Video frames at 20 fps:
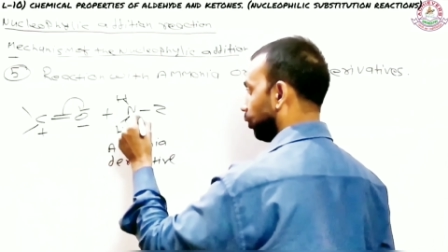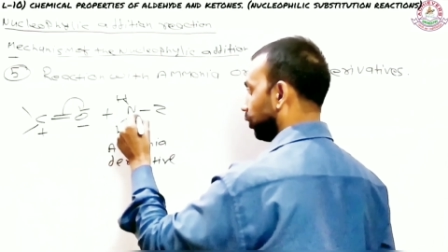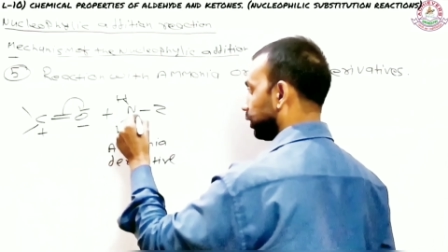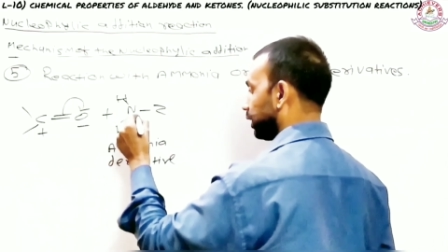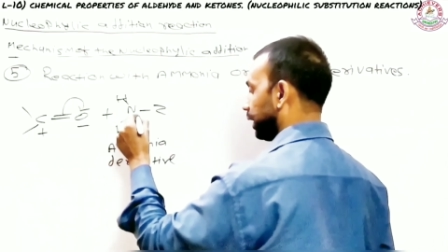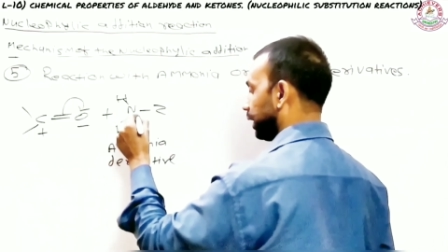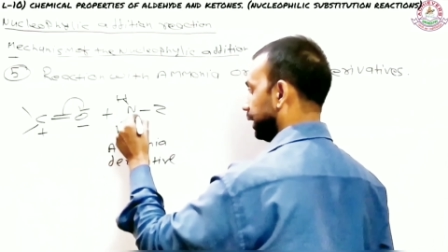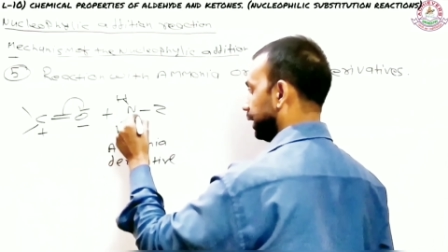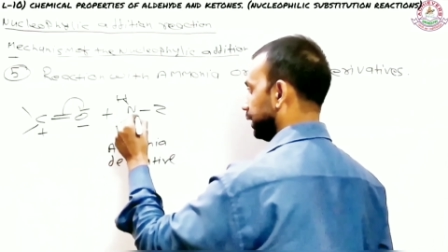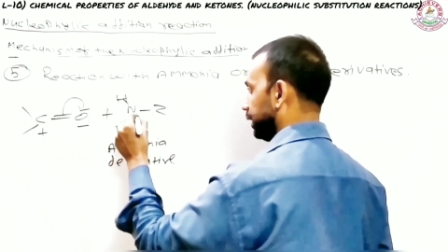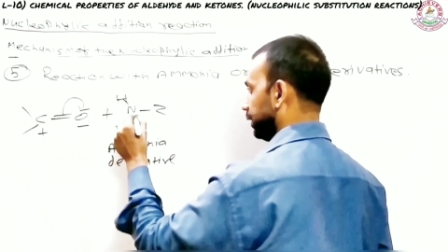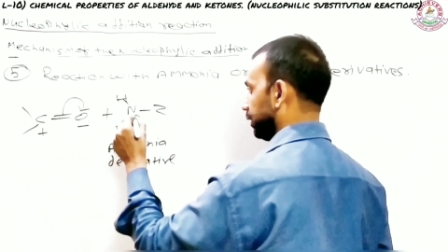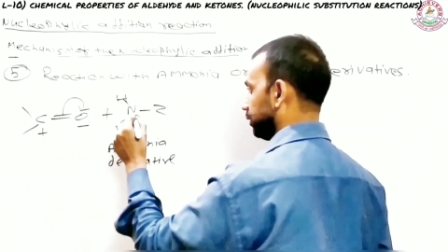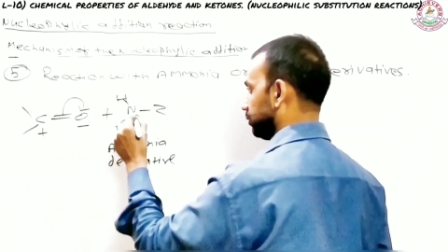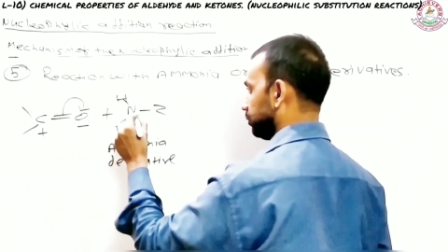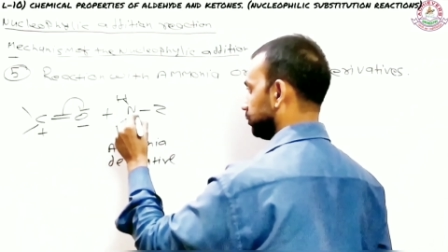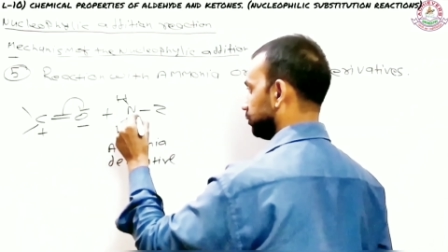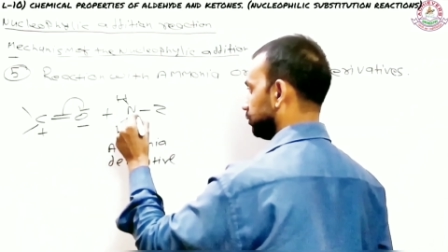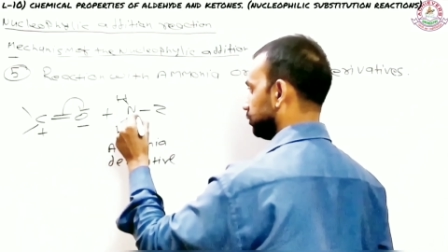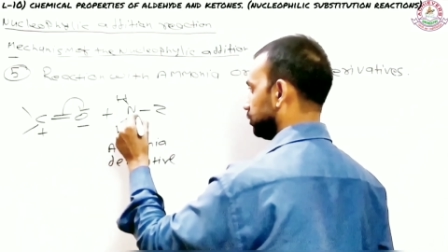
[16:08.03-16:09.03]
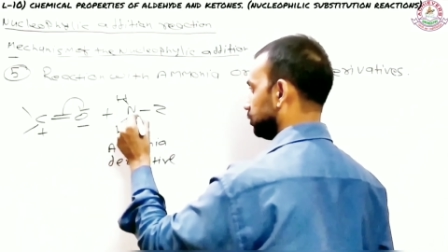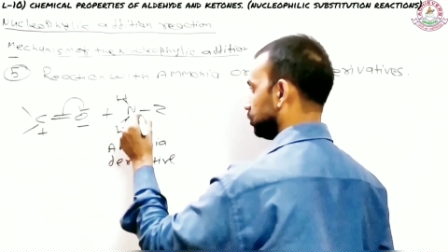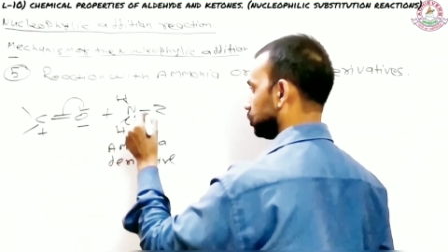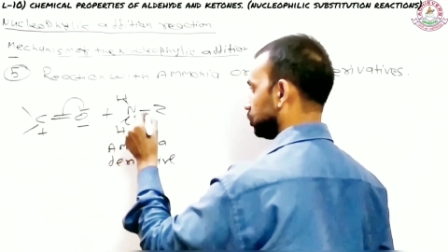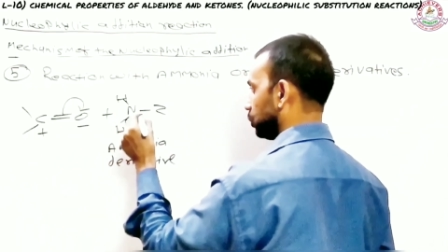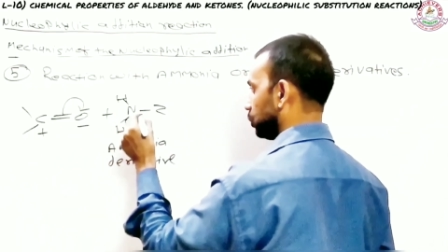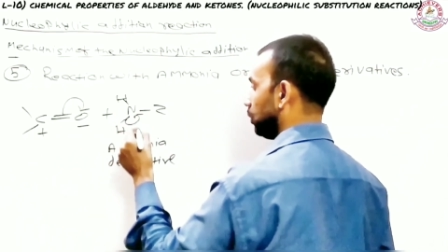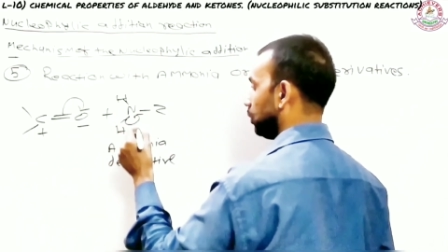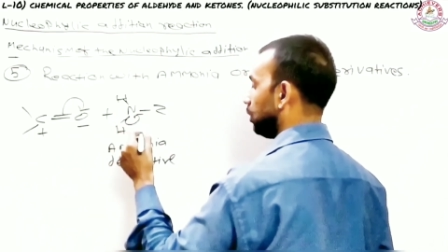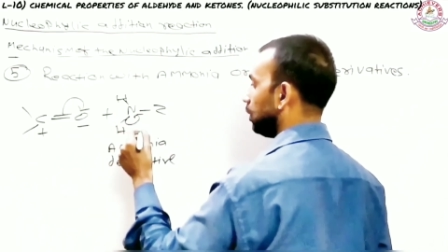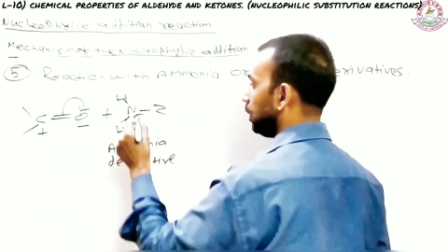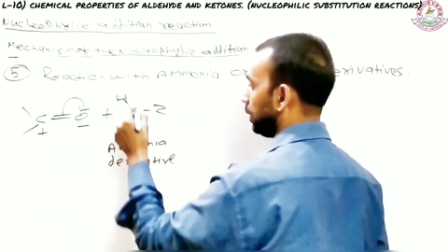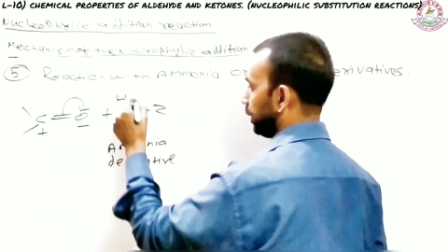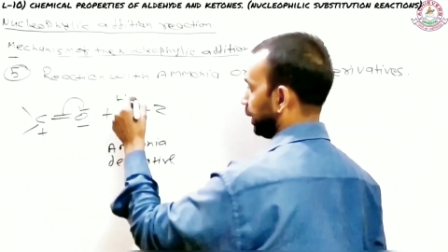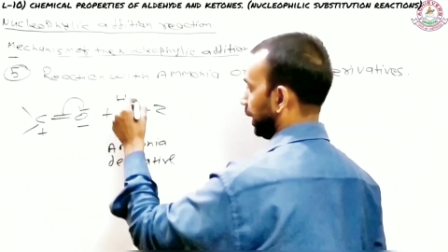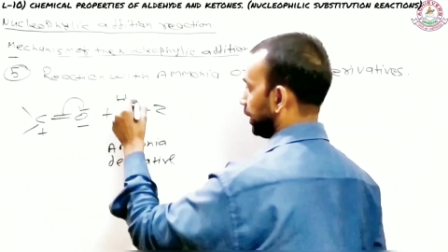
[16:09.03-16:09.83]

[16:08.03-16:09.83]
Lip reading: a bond right here. So